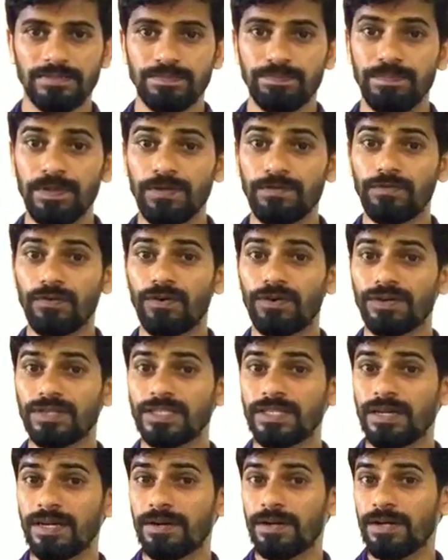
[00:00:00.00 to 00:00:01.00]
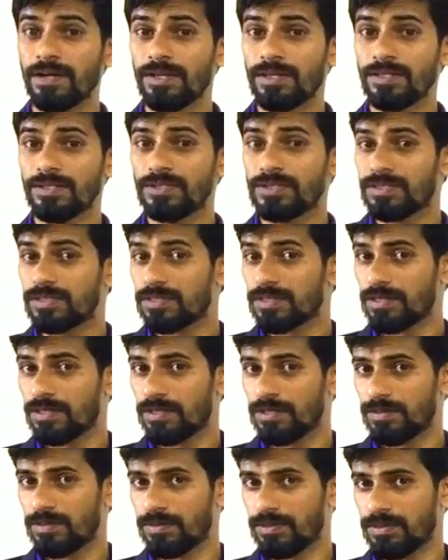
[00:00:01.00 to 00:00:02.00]
before the
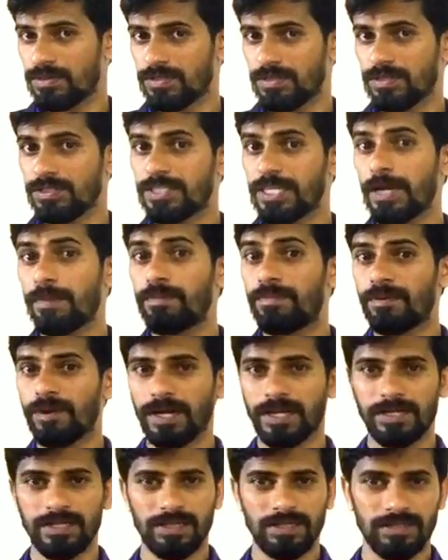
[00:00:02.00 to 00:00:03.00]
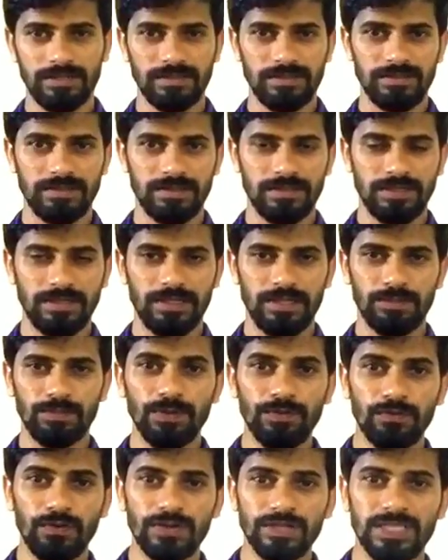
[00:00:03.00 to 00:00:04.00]
daybreak,
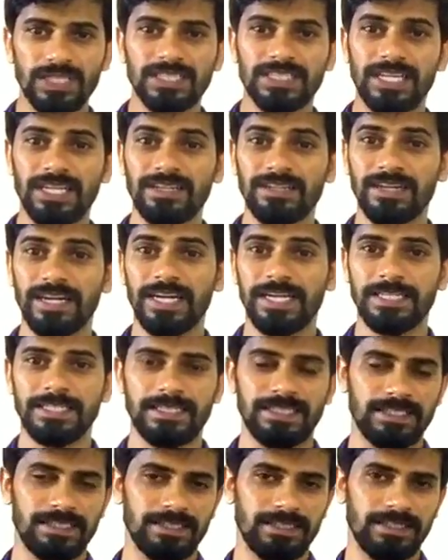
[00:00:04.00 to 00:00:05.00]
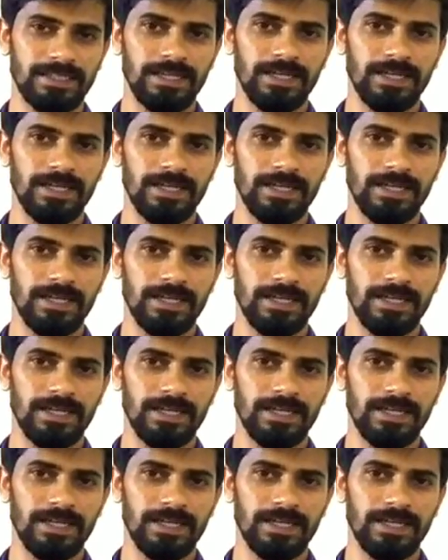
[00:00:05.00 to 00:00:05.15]
before the sunrise.